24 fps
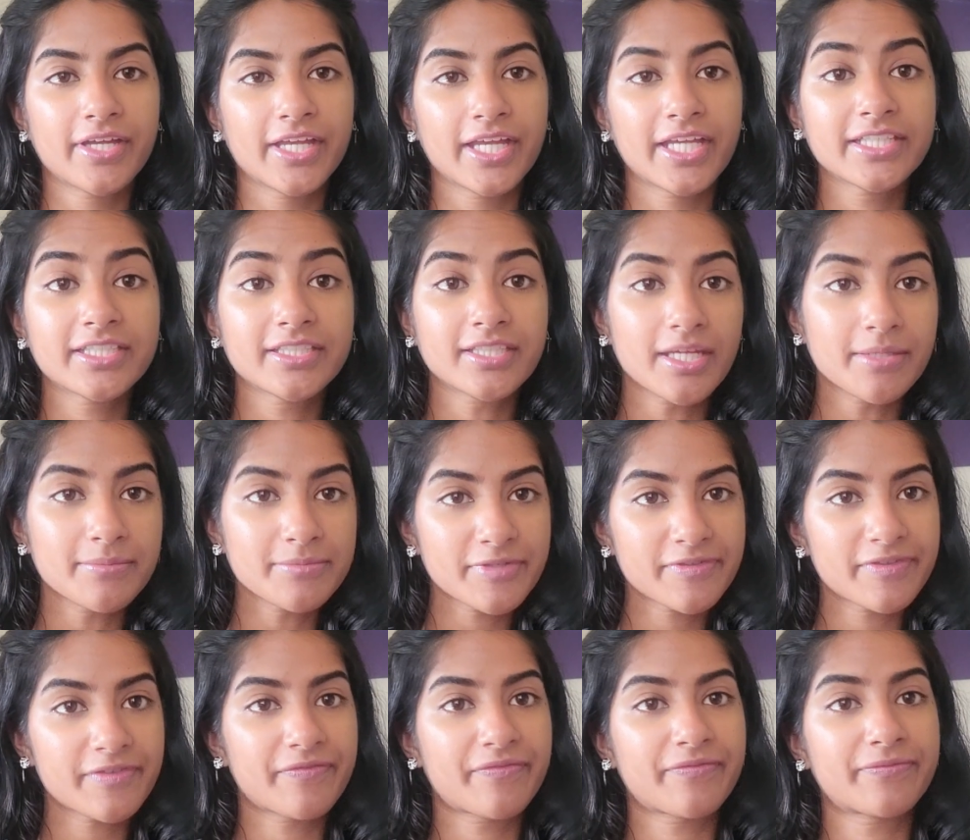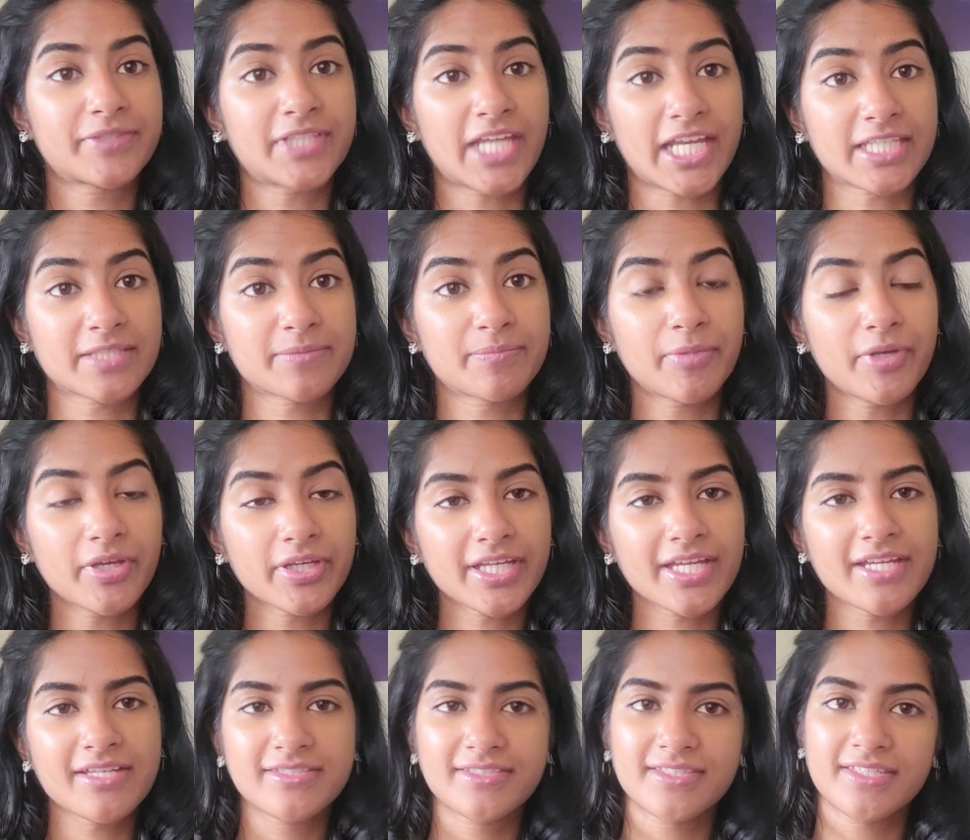In terms of the textbook,
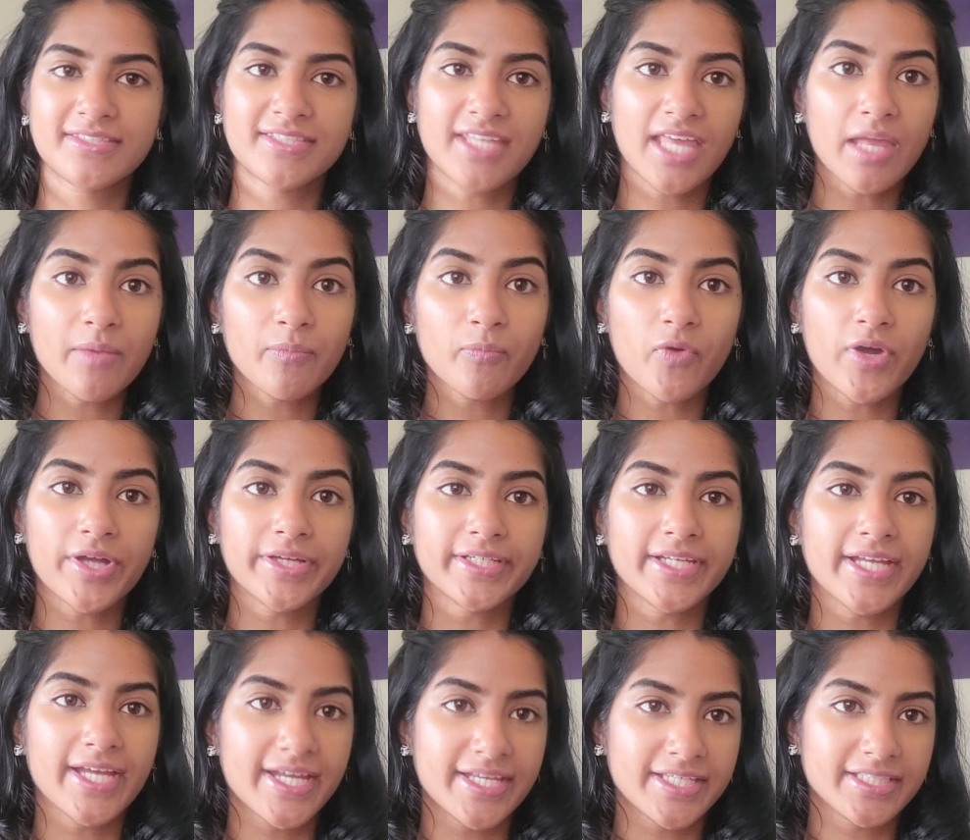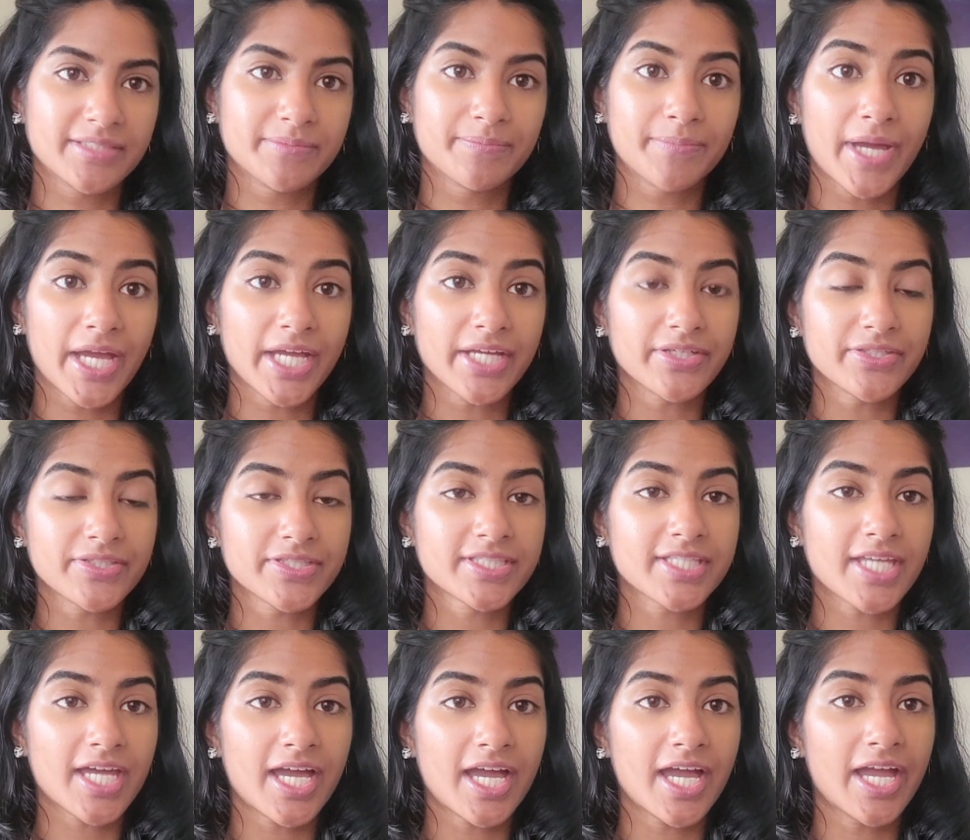it's the same one as
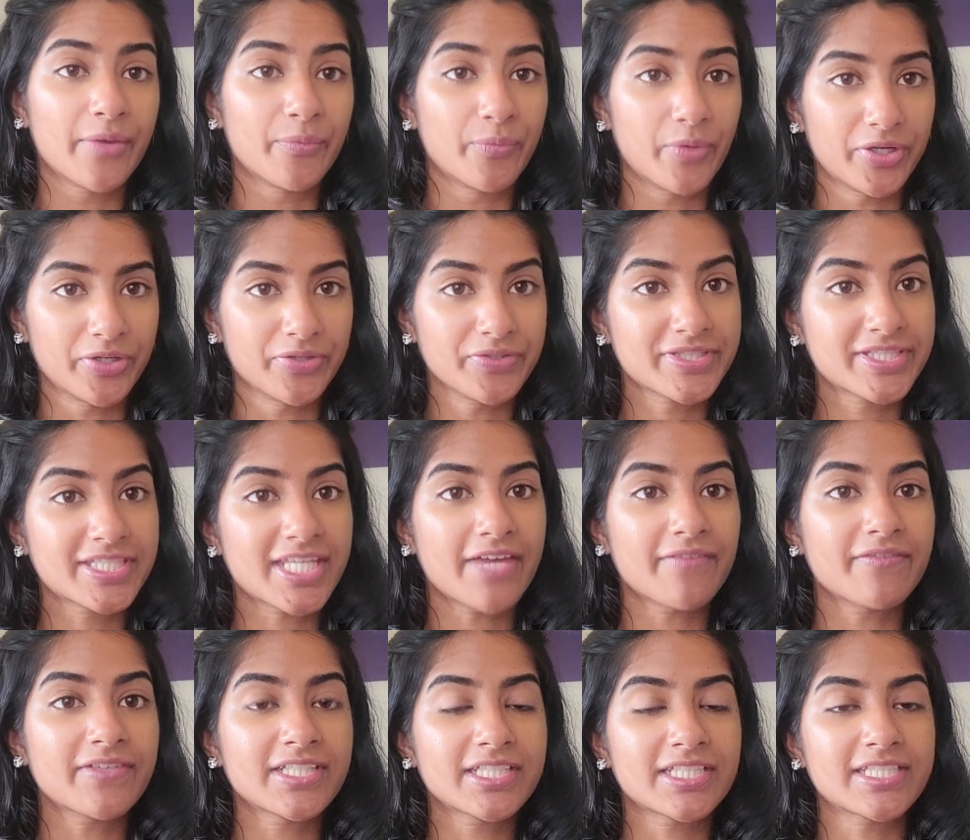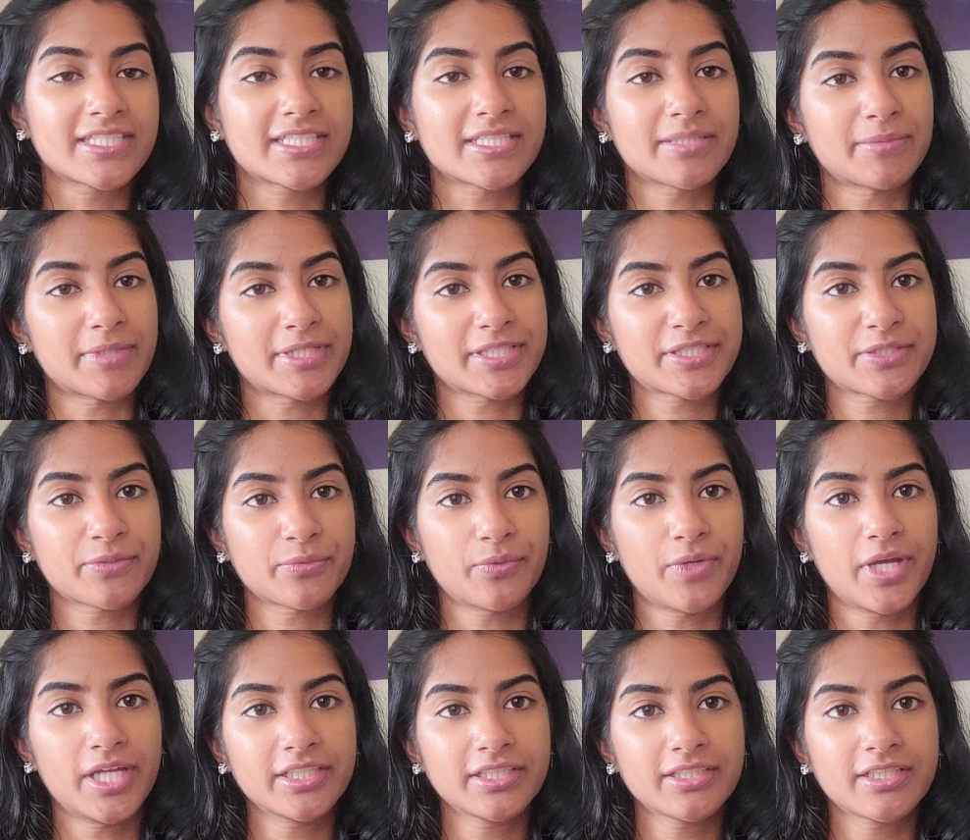BioSci 107 in semester
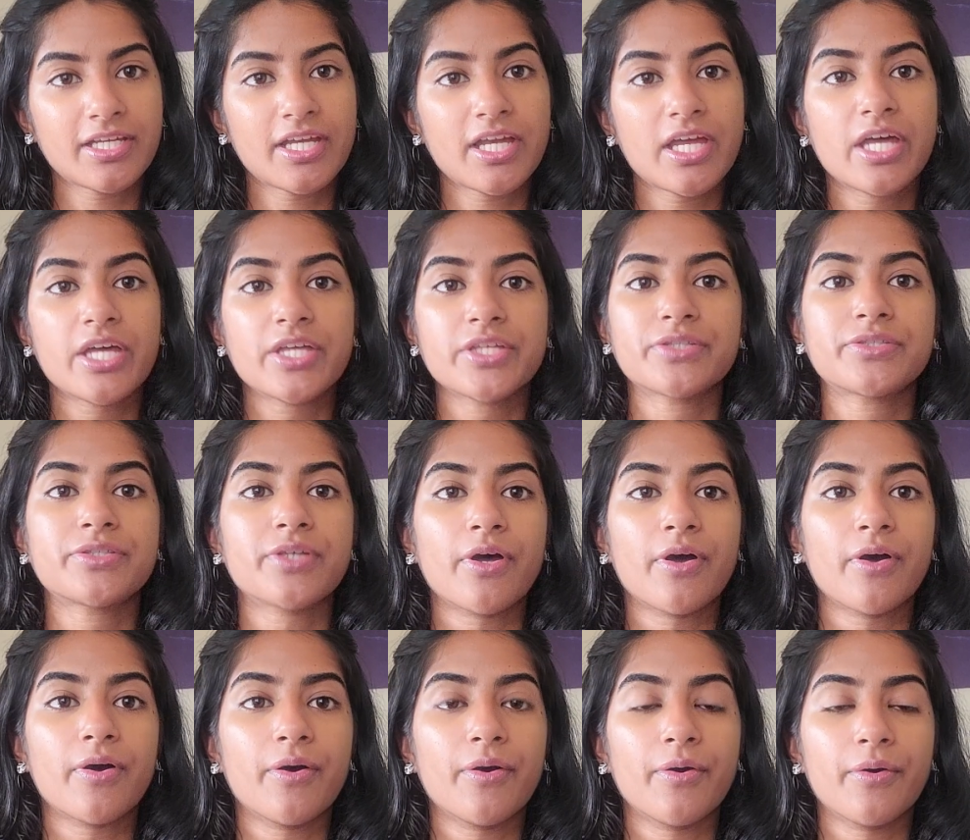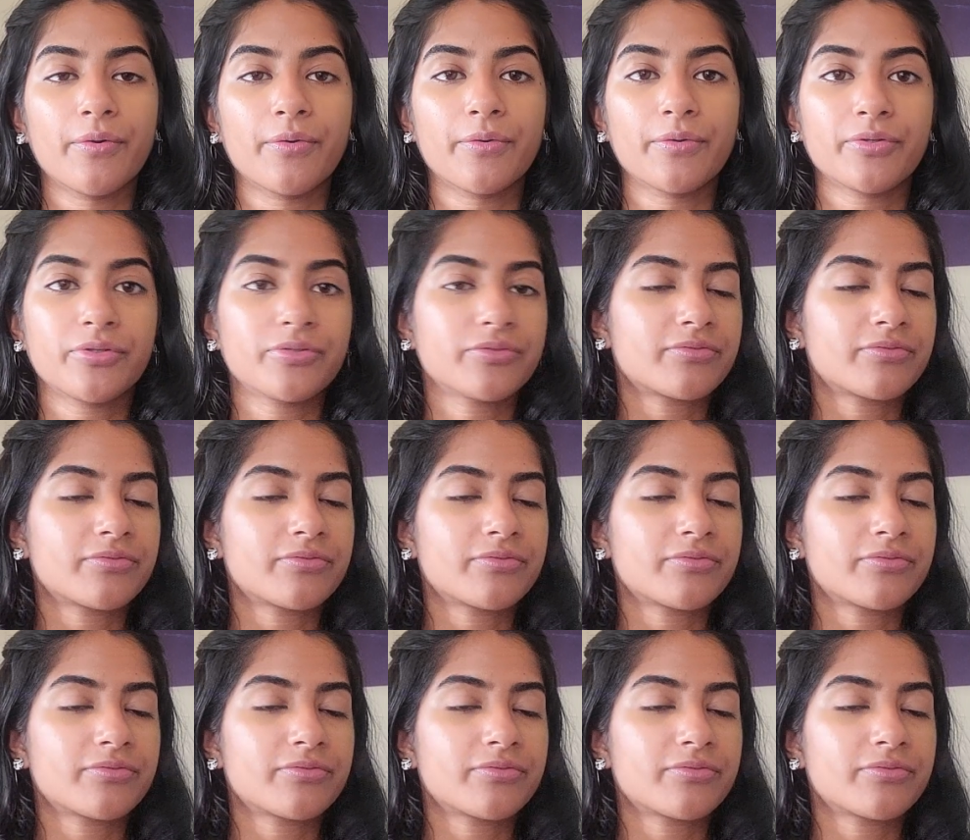1, so